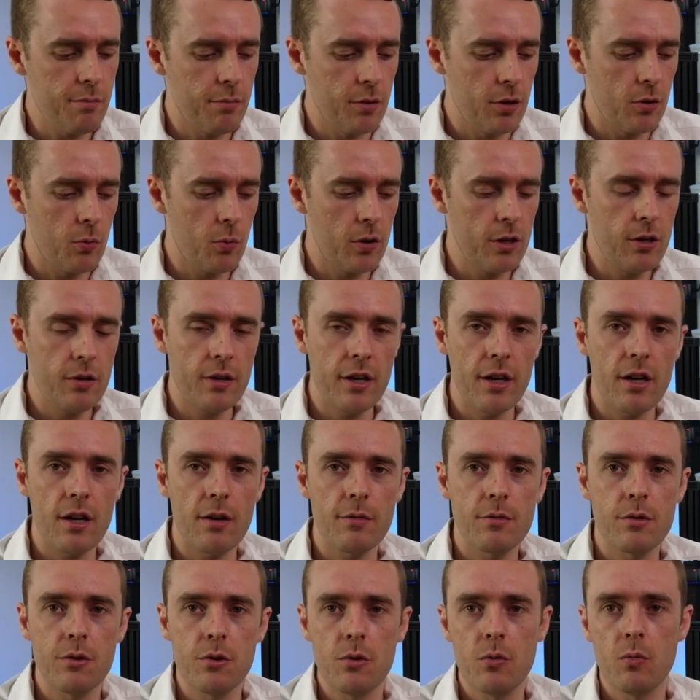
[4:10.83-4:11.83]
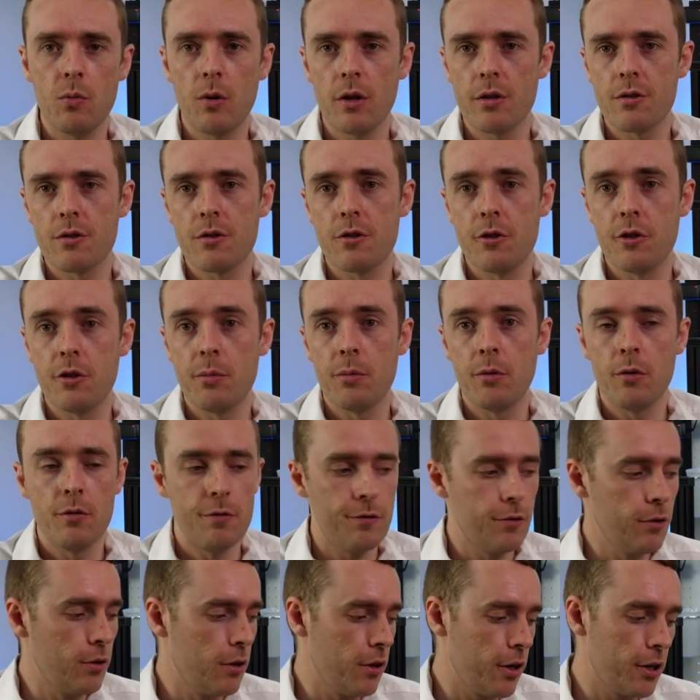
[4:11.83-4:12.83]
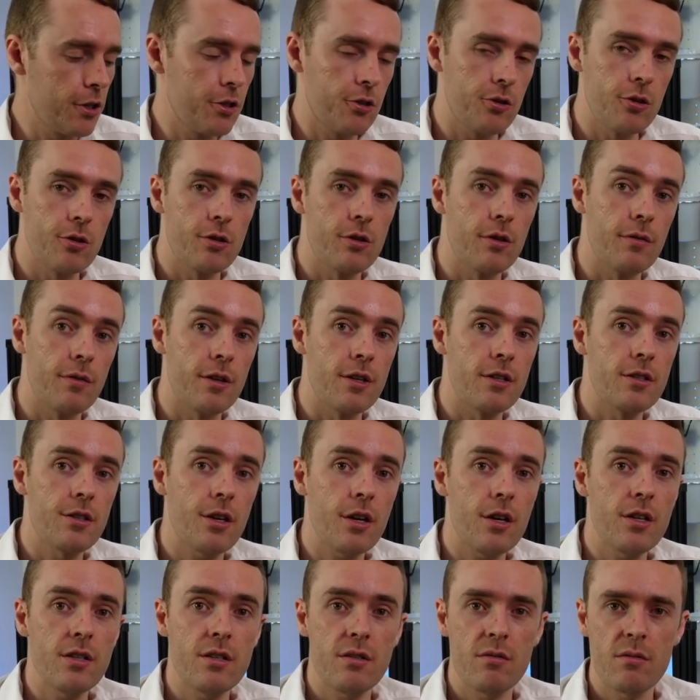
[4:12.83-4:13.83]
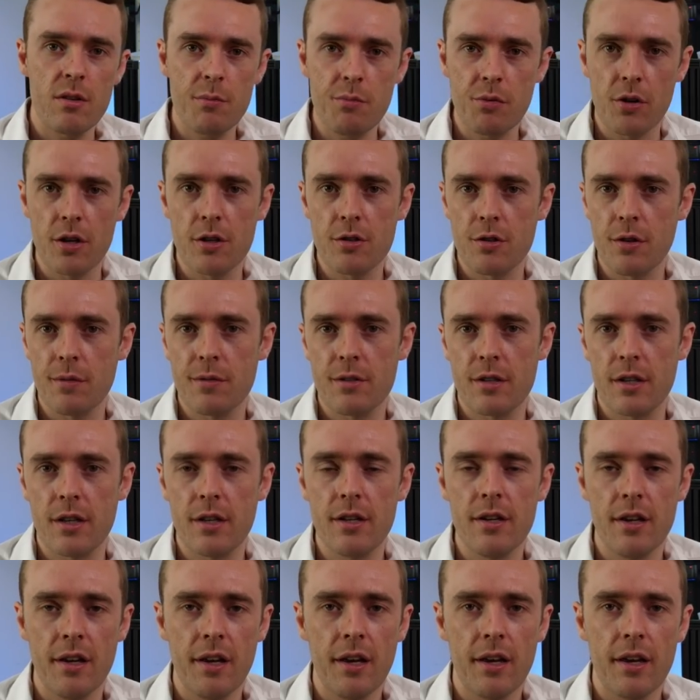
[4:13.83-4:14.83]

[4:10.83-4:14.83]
but when you get up to one suitable for extrusion of this size, the price obviously